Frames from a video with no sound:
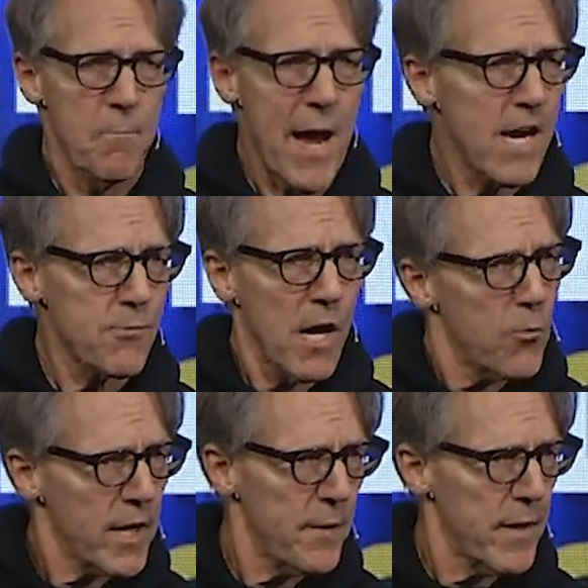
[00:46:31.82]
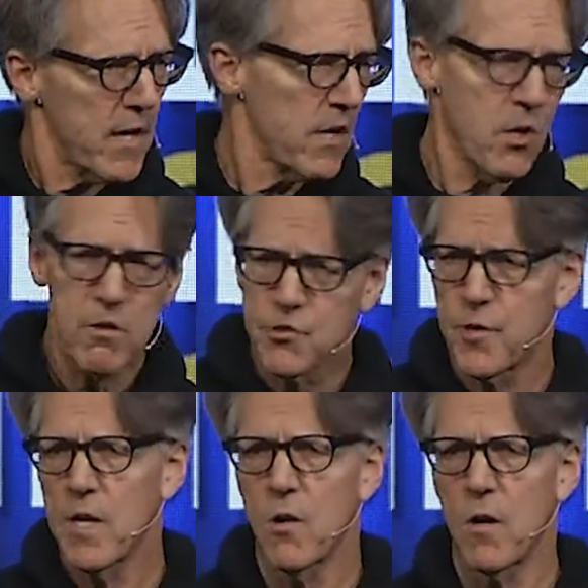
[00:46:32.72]
Background, we committed
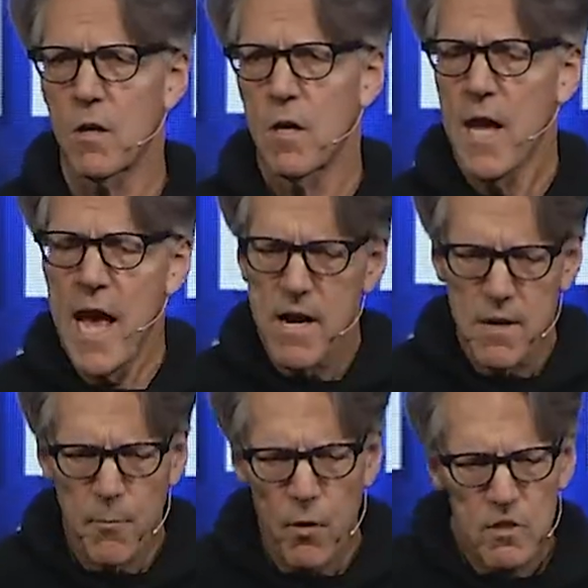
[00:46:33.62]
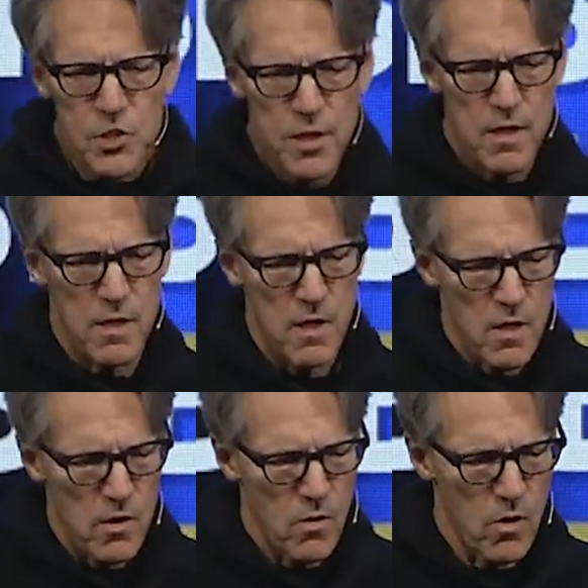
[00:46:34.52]
adultery or had an abortion
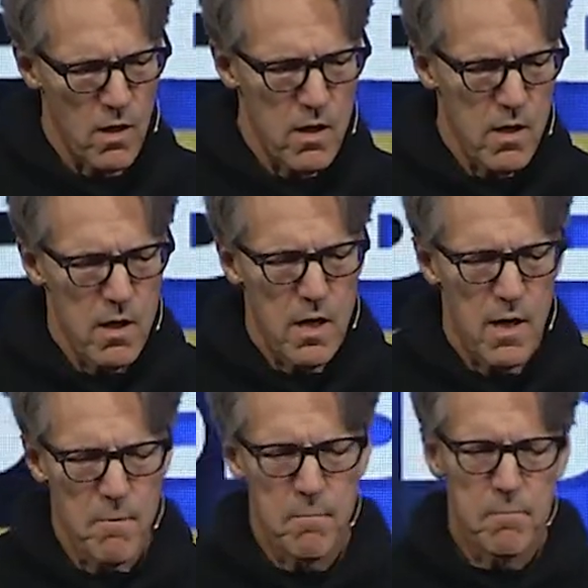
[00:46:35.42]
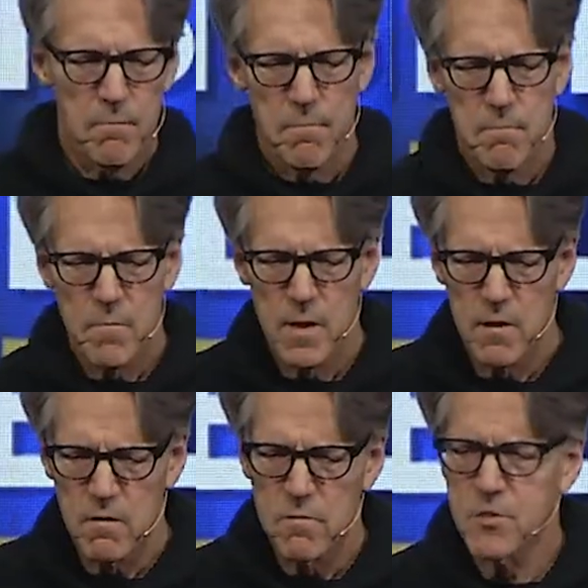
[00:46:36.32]
or, um, you
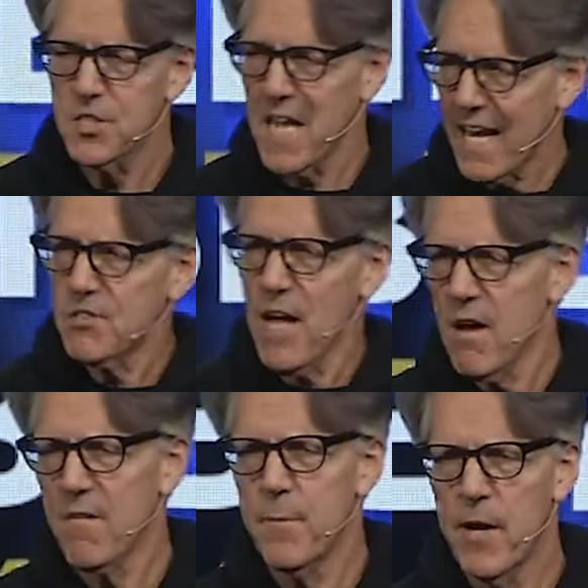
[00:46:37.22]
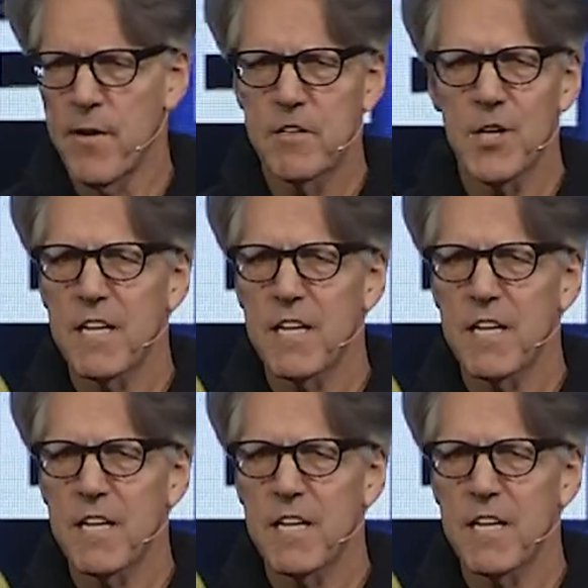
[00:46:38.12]
know, sex out of marriage.